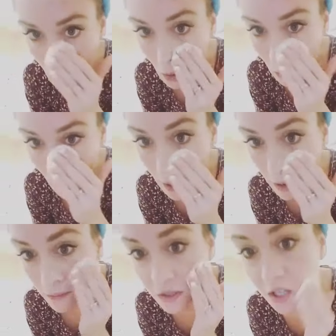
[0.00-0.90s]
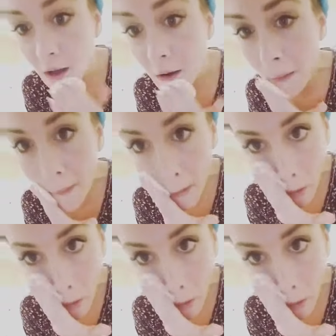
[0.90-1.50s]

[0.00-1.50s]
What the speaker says: You're welcome, Michelle.